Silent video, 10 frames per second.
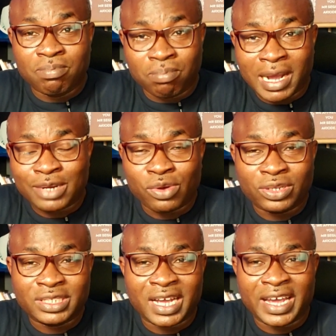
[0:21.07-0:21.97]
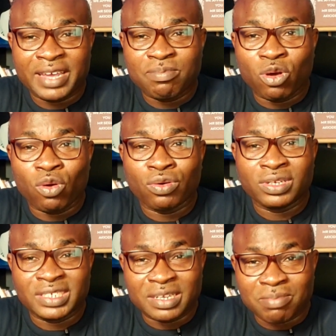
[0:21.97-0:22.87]
manual time
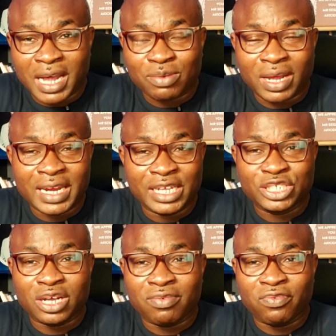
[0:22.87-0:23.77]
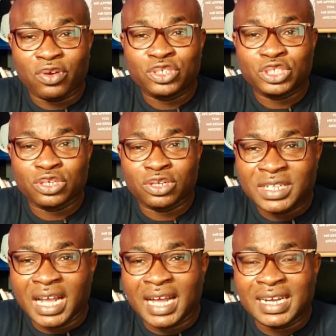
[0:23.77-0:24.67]
on the manual HR function,
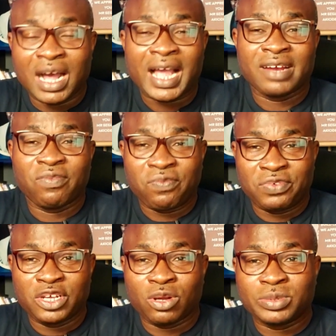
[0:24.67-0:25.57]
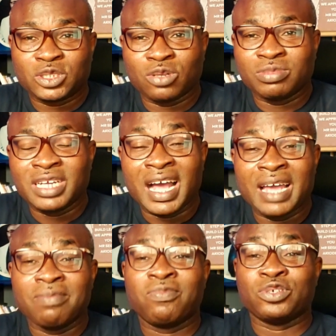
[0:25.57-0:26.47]
and that can free up some
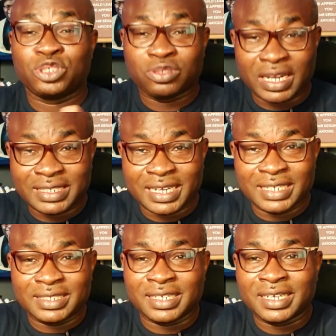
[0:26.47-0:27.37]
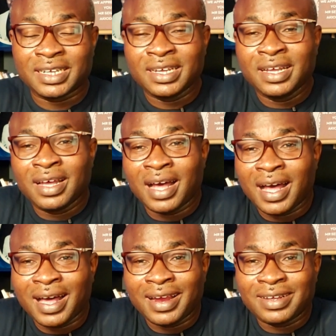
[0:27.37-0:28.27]
time for strategic
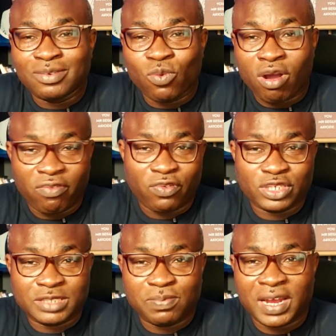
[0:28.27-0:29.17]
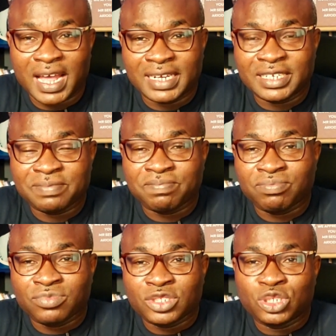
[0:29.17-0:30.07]
workforce planning.
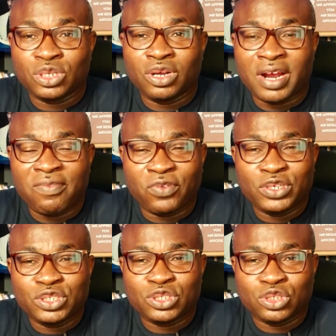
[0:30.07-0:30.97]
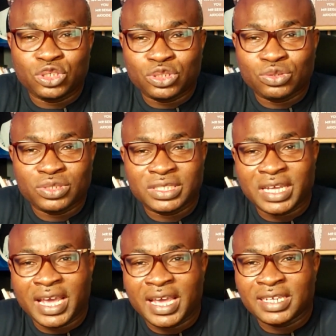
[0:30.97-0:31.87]
So in order for you to choose
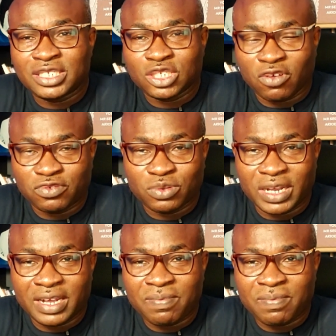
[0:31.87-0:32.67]
a software,